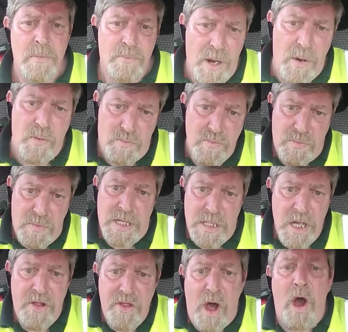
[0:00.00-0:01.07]
But
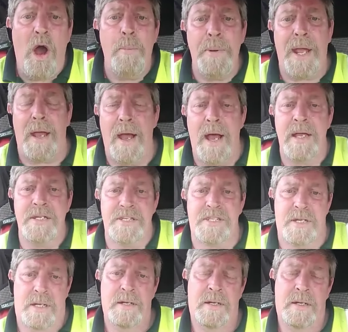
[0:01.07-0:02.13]
the hobby it
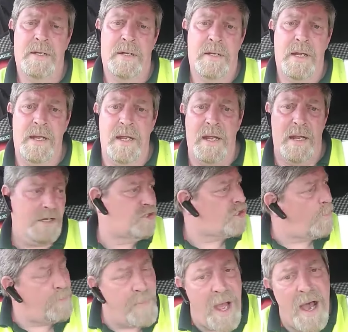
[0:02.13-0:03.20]
is, uh,
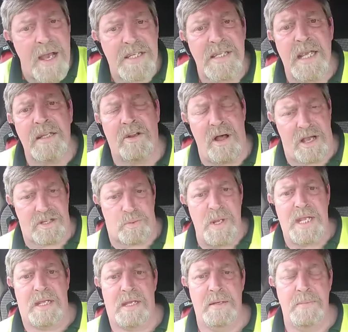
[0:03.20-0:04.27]
something that I said last
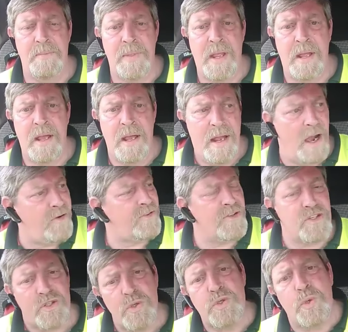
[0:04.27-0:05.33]
week, health
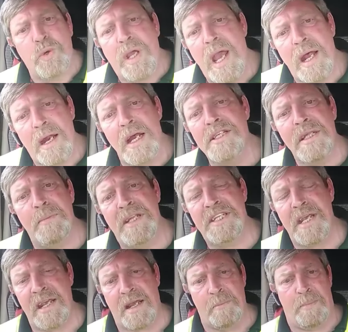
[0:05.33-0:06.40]
and social care has to be
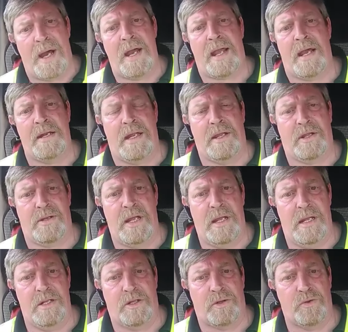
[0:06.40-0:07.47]
taken back into
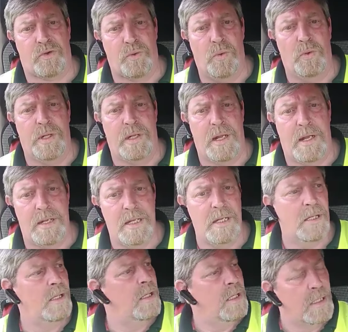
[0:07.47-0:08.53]
uh, the control of the,
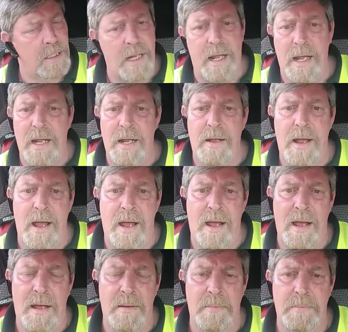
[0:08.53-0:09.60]
the
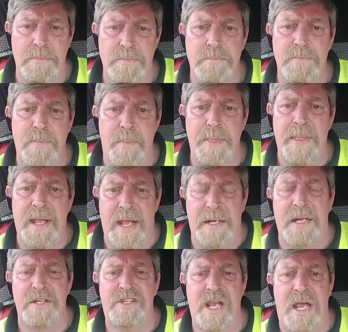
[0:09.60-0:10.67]
um, the
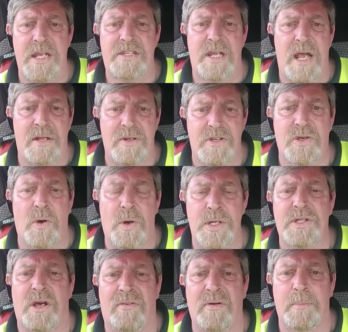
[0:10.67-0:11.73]
NHS and the Scottish
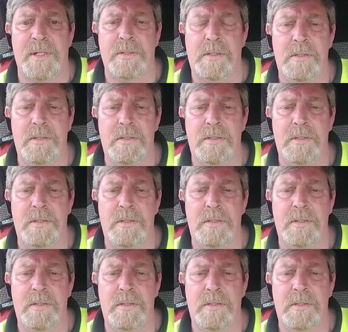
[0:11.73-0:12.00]
Government.